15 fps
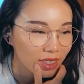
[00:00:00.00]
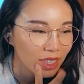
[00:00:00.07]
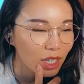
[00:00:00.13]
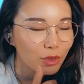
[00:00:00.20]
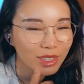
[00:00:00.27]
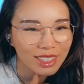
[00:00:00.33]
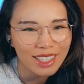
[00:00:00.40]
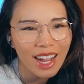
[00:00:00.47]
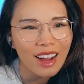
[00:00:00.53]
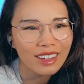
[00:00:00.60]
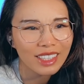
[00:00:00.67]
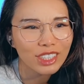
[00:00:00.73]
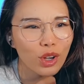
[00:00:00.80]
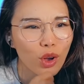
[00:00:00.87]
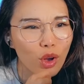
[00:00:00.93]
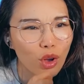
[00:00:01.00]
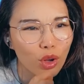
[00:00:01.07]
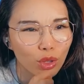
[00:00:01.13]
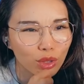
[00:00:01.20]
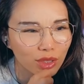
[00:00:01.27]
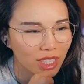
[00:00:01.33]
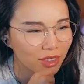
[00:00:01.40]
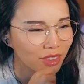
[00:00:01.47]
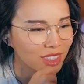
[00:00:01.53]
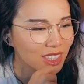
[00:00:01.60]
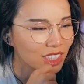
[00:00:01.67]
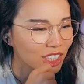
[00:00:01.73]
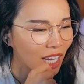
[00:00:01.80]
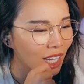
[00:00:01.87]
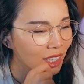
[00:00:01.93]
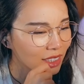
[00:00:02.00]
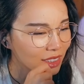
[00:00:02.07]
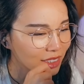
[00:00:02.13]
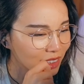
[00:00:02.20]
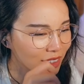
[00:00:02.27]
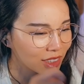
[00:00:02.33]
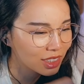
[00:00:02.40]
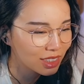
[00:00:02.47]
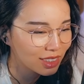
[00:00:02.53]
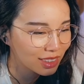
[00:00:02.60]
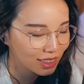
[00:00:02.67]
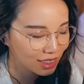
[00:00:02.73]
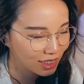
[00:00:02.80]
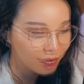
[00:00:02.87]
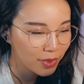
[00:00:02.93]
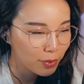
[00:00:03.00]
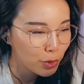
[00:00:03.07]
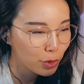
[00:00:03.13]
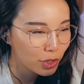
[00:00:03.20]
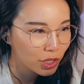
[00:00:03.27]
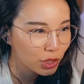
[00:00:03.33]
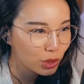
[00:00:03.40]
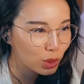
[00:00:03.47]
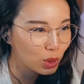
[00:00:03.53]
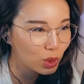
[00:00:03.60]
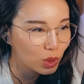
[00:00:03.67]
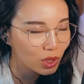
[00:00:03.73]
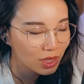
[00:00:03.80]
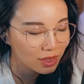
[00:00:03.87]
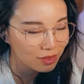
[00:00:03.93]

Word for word: That wasn't hard at all. Give us a challenge. Maybe we're just too good.